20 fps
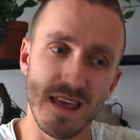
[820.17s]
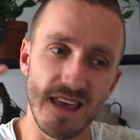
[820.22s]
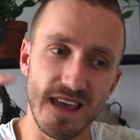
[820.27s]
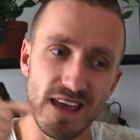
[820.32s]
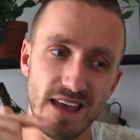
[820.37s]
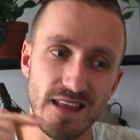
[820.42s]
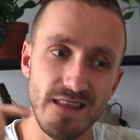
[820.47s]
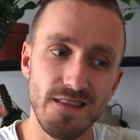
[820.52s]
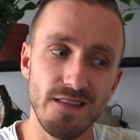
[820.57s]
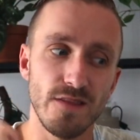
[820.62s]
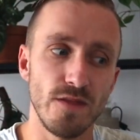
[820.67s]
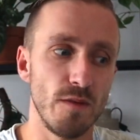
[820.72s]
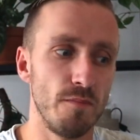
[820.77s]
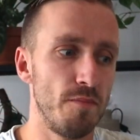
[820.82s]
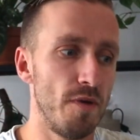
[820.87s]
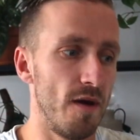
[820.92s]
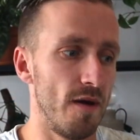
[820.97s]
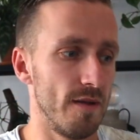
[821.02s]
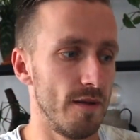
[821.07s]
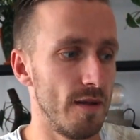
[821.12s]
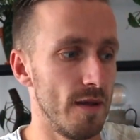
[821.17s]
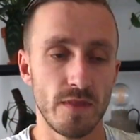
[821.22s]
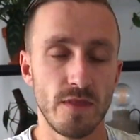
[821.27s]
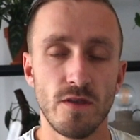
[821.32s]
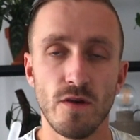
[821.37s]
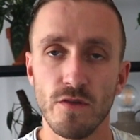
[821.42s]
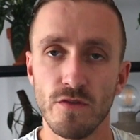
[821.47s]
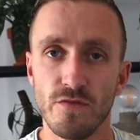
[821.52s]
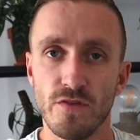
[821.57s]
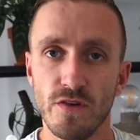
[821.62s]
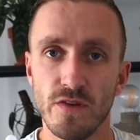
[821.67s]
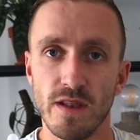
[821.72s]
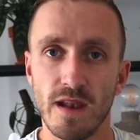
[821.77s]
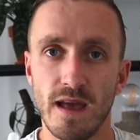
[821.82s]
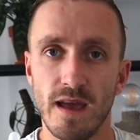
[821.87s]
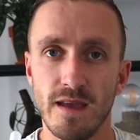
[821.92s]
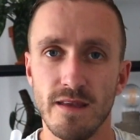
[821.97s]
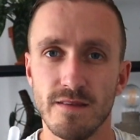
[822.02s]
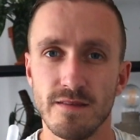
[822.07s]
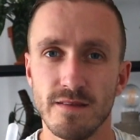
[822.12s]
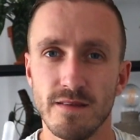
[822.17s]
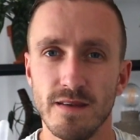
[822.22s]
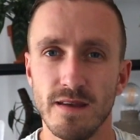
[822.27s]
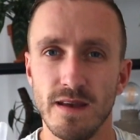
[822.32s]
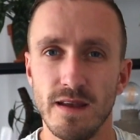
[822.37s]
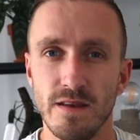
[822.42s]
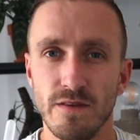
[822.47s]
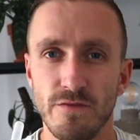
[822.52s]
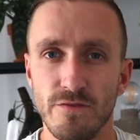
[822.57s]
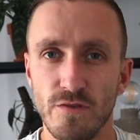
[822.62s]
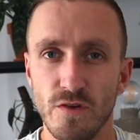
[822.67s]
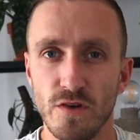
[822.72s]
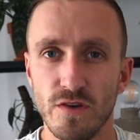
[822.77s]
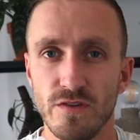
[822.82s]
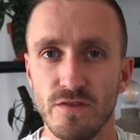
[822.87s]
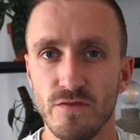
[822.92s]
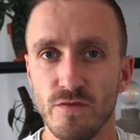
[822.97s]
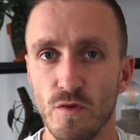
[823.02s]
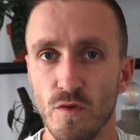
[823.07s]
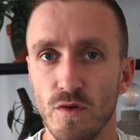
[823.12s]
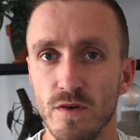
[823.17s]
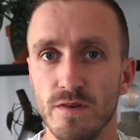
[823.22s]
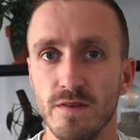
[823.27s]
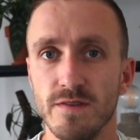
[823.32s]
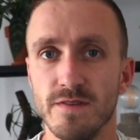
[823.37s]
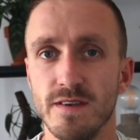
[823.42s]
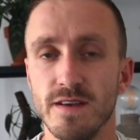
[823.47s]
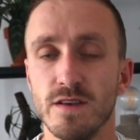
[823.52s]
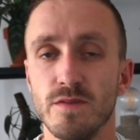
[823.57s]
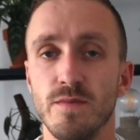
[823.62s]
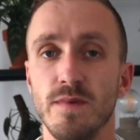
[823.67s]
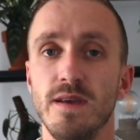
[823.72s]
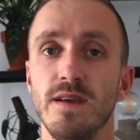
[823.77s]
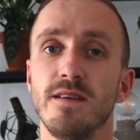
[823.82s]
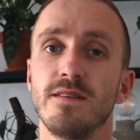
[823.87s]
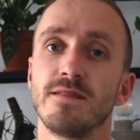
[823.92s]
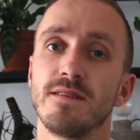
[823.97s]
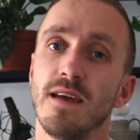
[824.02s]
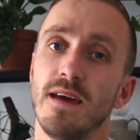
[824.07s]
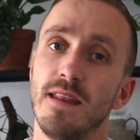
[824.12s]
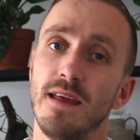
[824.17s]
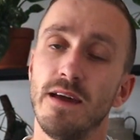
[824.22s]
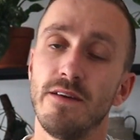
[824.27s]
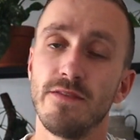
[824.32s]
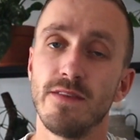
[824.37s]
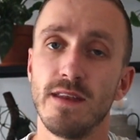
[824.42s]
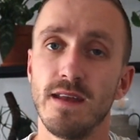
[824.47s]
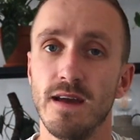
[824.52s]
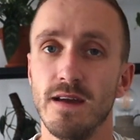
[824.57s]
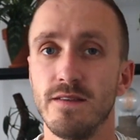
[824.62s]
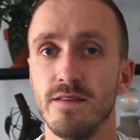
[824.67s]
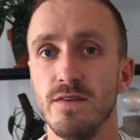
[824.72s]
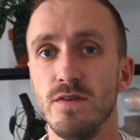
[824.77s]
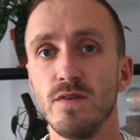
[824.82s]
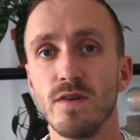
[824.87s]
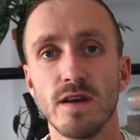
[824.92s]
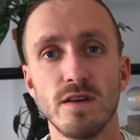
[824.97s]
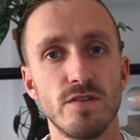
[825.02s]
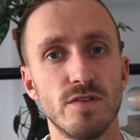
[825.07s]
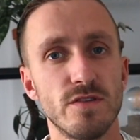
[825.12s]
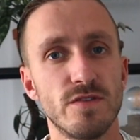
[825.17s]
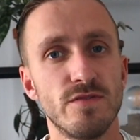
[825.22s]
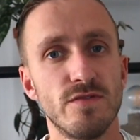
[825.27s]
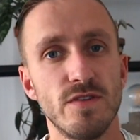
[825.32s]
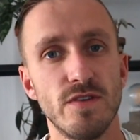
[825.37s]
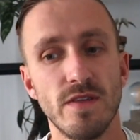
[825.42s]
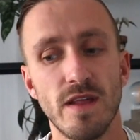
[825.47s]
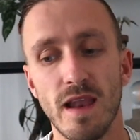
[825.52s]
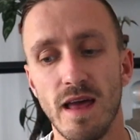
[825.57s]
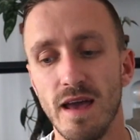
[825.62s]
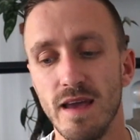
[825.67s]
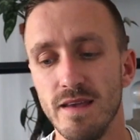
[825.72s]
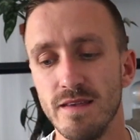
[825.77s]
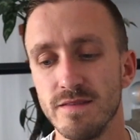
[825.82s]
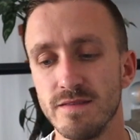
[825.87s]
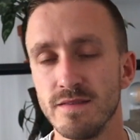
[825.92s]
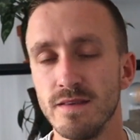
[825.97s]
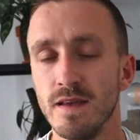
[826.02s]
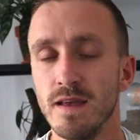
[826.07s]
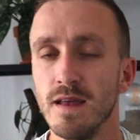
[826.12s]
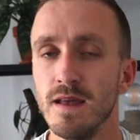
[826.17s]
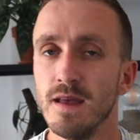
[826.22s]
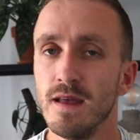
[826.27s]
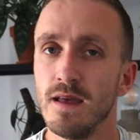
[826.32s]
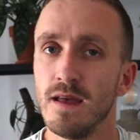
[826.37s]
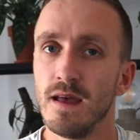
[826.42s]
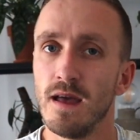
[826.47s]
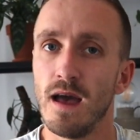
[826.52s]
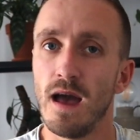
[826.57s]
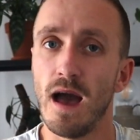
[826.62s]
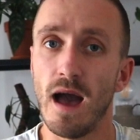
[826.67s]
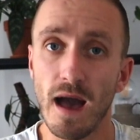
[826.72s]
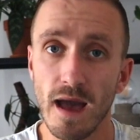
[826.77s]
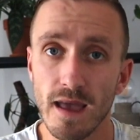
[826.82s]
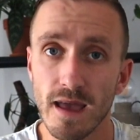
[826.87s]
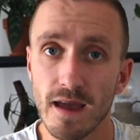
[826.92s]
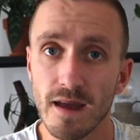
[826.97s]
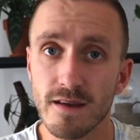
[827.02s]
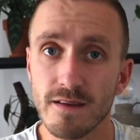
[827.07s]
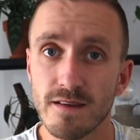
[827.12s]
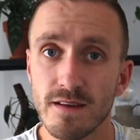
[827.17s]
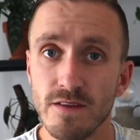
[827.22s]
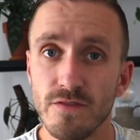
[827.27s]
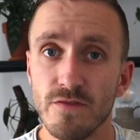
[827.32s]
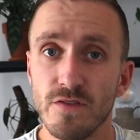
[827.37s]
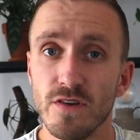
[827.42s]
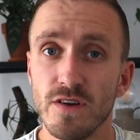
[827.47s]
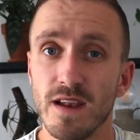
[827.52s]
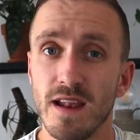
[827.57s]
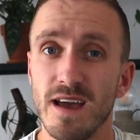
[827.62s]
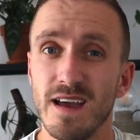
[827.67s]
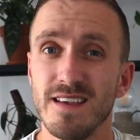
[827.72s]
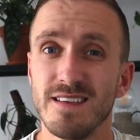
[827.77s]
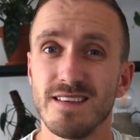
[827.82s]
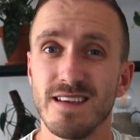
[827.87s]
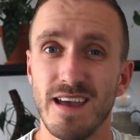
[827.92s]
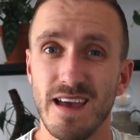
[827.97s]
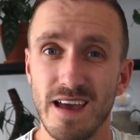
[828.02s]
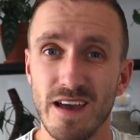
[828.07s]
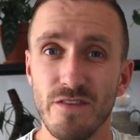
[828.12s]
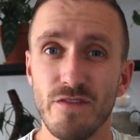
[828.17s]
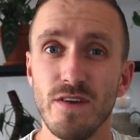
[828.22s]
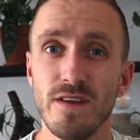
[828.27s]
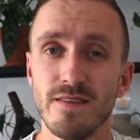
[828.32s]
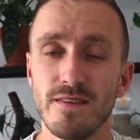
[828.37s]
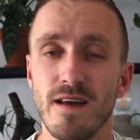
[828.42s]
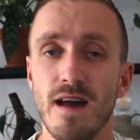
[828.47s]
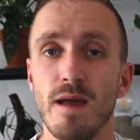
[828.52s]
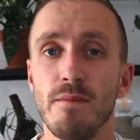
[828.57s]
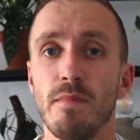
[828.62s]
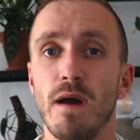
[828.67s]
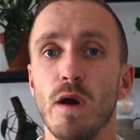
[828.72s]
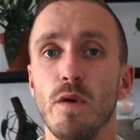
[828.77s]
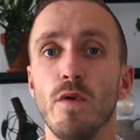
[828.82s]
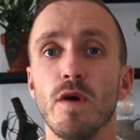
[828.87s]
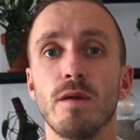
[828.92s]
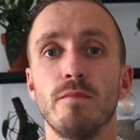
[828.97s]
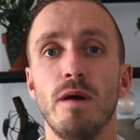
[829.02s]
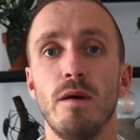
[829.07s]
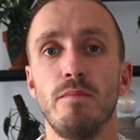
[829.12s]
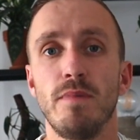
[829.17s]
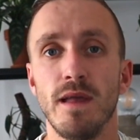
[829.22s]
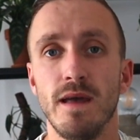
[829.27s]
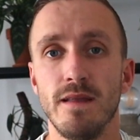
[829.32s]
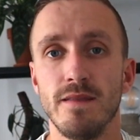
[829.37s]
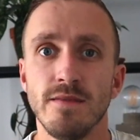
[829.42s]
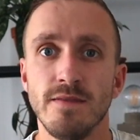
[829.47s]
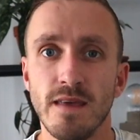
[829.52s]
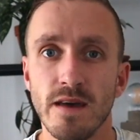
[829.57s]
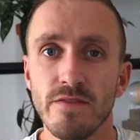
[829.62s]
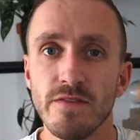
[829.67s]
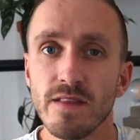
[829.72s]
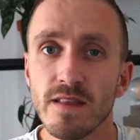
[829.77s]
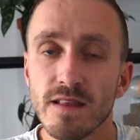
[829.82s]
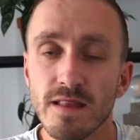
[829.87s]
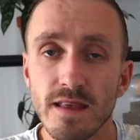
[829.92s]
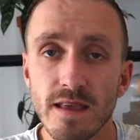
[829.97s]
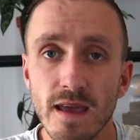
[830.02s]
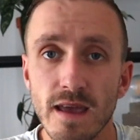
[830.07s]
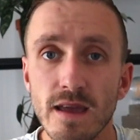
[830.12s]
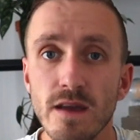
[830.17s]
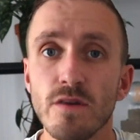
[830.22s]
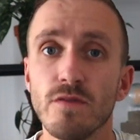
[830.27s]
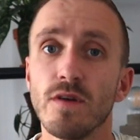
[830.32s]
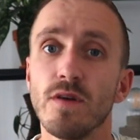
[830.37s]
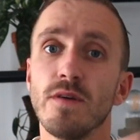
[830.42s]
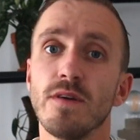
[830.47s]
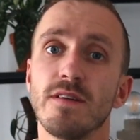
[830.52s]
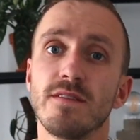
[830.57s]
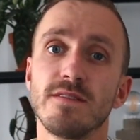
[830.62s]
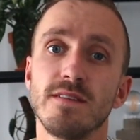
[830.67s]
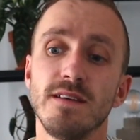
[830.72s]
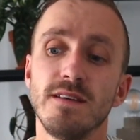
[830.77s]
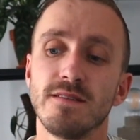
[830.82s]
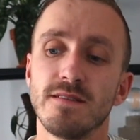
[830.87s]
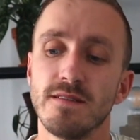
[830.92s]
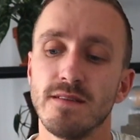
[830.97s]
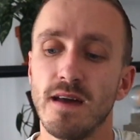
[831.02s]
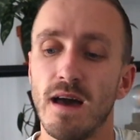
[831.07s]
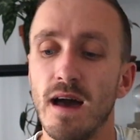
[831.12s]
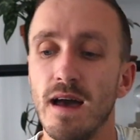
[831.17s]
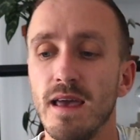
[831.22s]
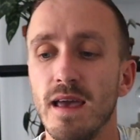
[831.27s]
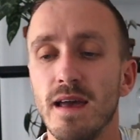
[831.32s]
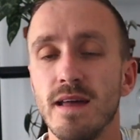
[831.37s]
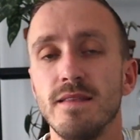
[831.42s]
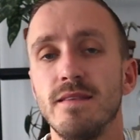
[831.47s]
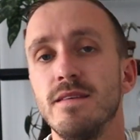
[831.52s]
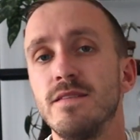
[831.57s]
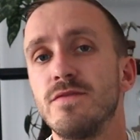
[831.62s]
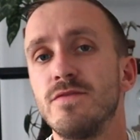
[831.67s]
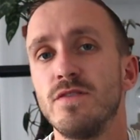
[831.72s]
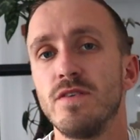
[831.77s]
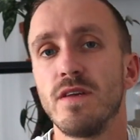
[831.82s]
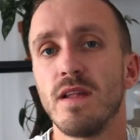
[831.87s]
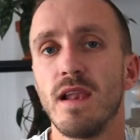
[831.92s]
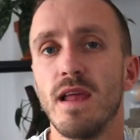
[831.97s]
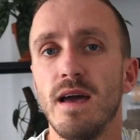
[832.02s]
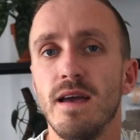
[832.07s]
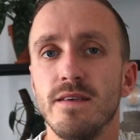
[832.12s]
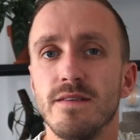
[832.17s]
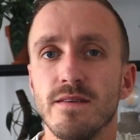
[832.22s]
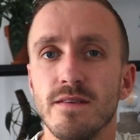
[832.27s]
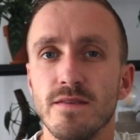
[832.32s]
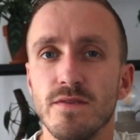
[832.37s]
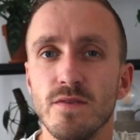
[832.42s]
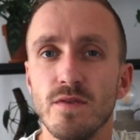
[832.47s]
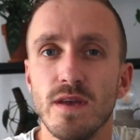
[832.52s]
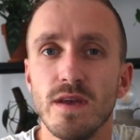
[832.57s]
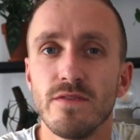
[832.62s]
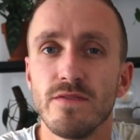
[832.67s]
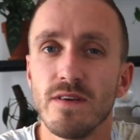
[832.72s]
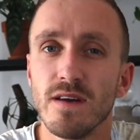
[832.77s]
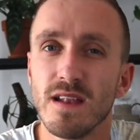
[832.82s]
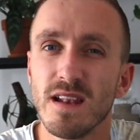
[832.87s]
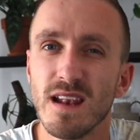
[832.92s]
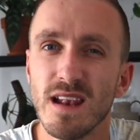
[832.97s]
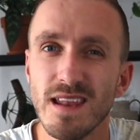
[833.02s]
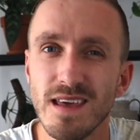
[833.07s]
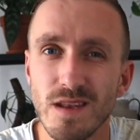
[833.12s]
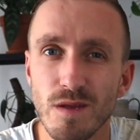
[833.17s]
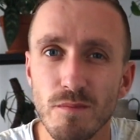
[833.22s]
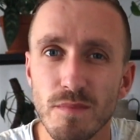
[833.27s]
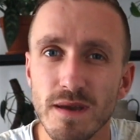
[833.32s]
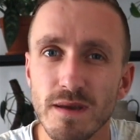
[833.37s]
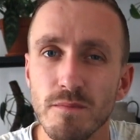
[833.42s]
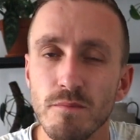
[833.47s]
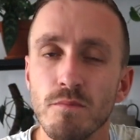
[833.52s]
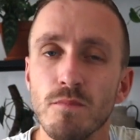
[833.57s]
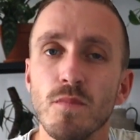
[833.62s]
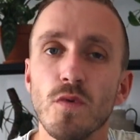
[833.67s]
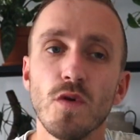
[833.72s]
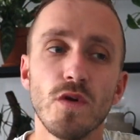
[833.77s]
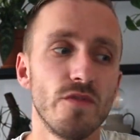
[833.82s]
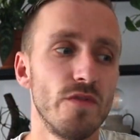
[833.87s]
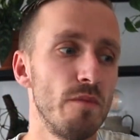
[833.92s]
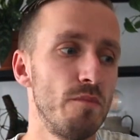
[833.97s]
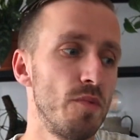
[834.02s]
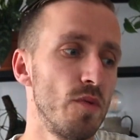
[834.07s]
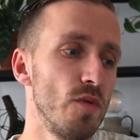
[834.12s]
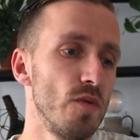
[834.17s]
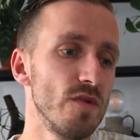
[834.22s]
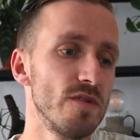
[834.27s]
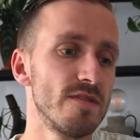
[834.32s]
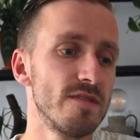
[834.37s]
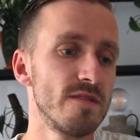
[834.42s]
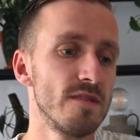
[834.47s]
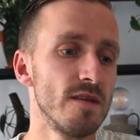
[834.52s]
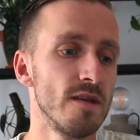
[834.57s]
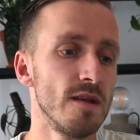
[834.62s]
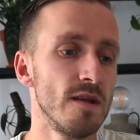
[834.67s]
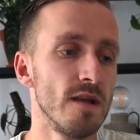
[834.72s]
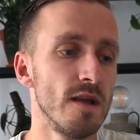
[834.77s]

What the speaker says: in the pond. Don't fertilize in the first 4 to 6 weeks, and after that you can just fertilize. I actually fertilize every time I water my plant. Definitely in growing season I add this fertilizer to give a little bit more of a boost,